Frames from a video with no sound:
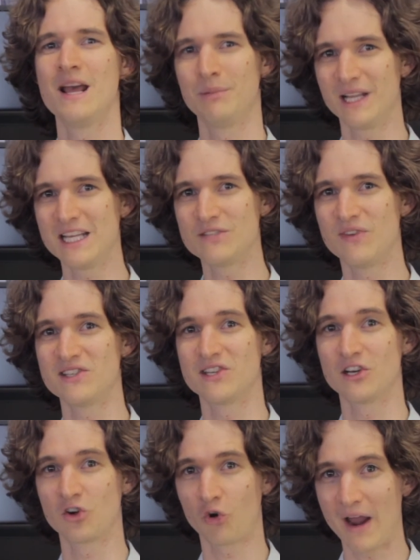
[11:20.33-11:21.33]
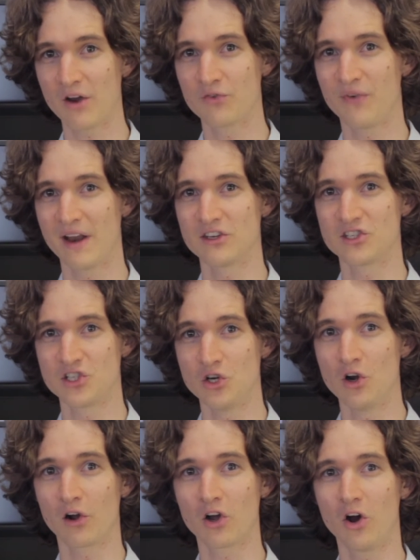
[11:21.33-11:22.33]
please visit
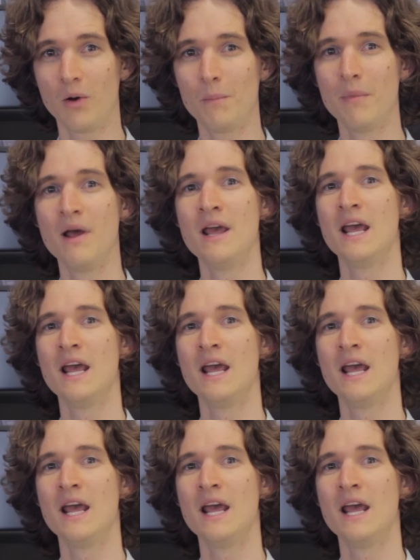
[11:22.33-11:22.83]
crowdfundstu.com